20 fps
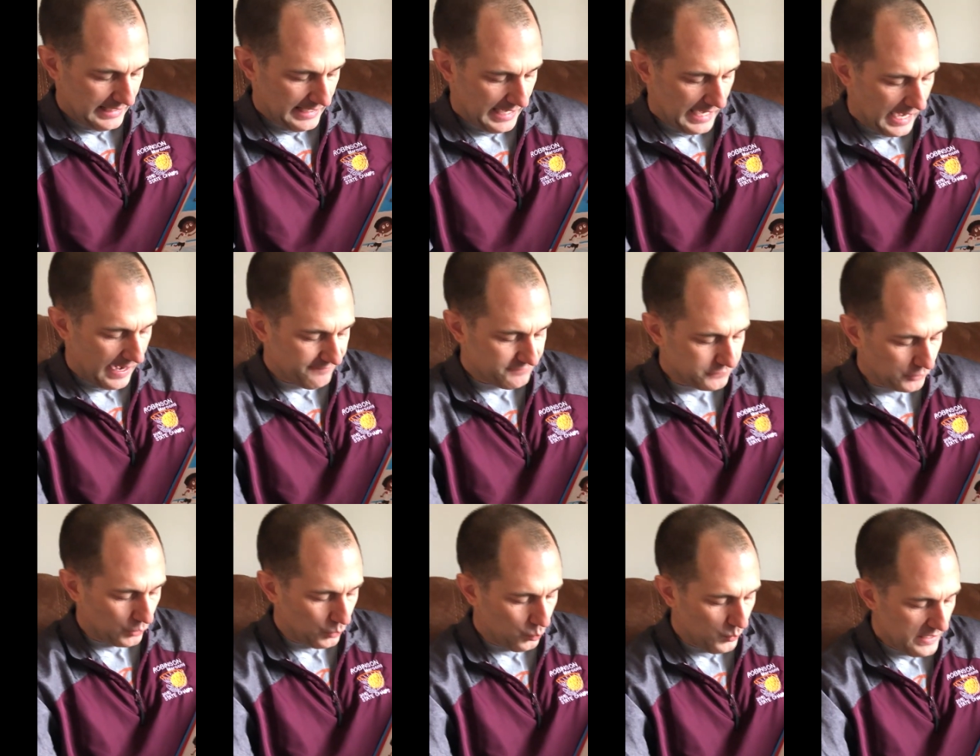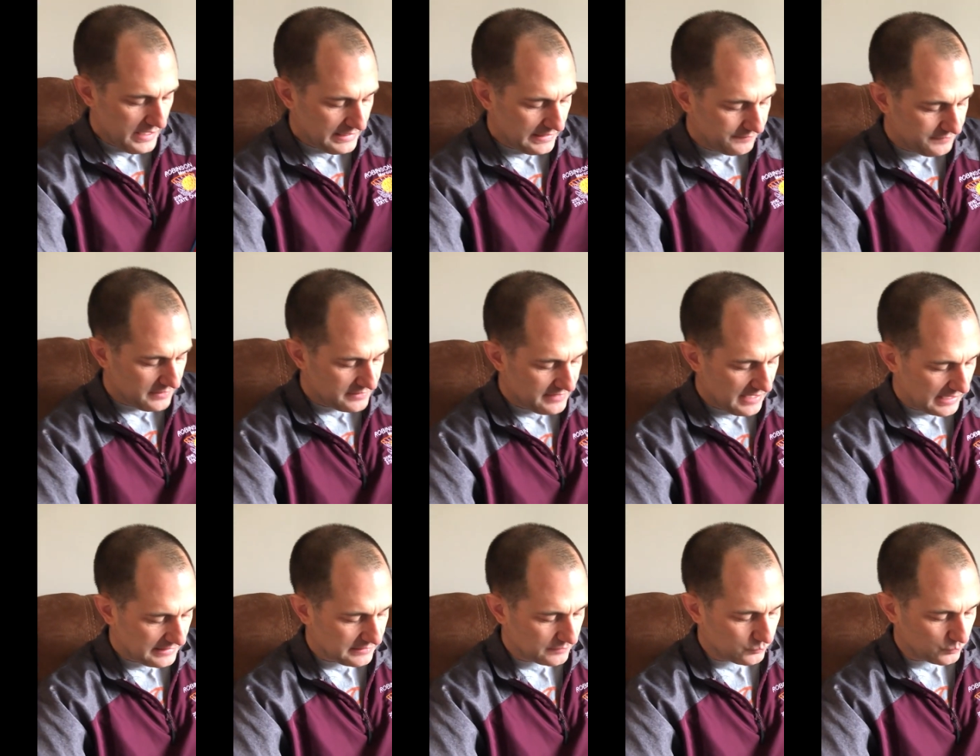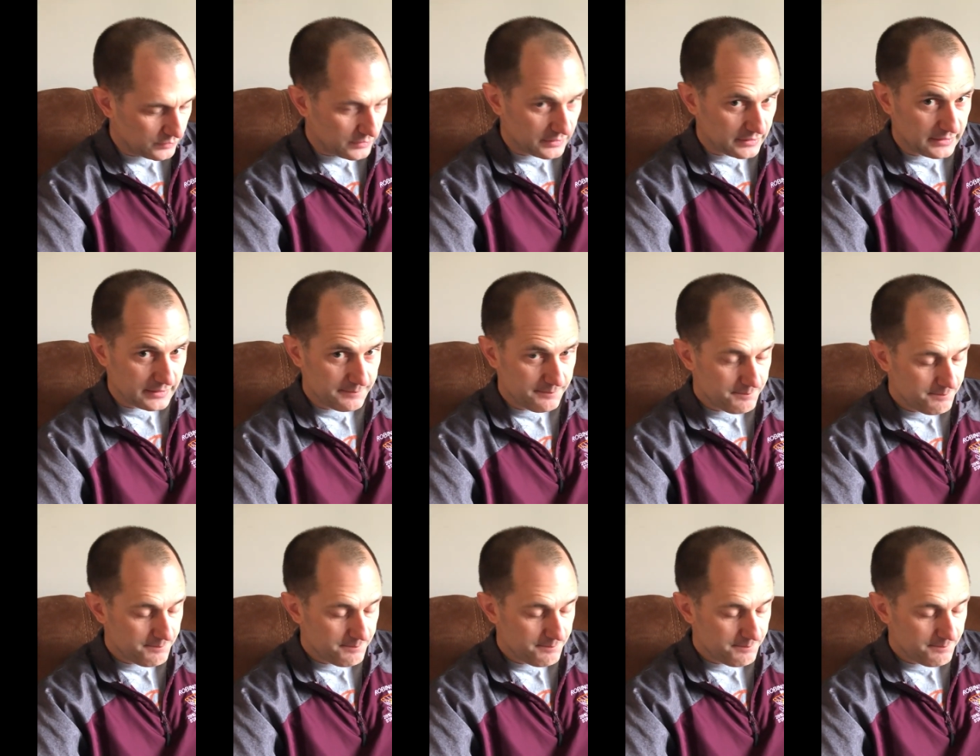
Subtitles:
After a week of detective work,